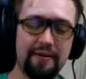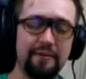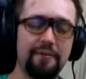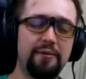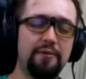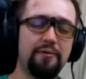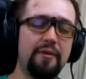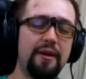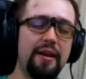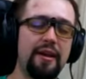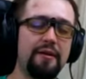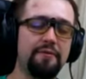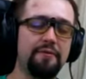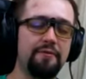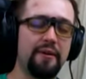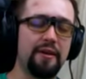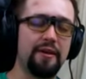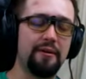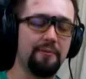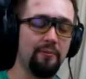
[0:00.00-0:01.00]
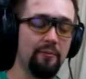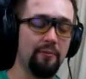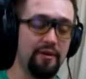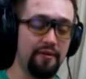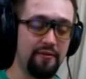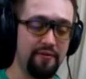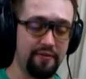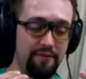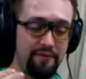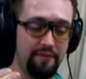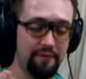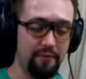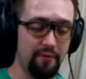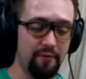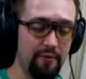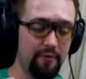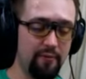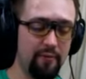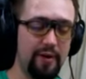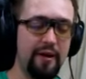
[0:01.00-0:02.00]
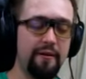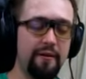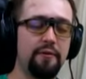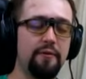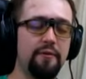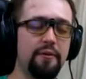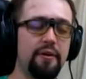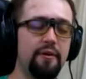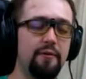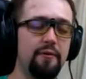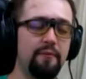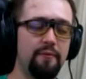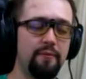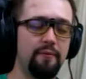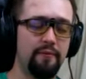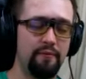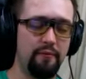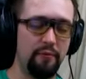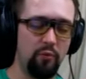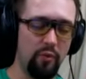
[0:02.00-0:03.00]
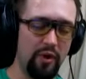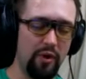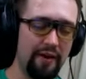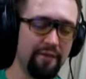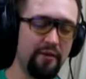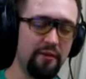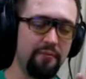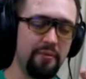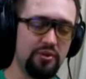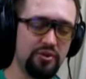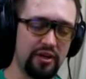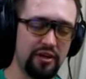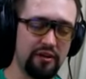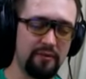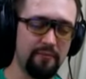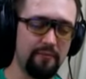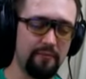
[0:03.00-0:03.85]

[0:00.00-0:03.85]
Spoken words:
creative freedom with for whatever music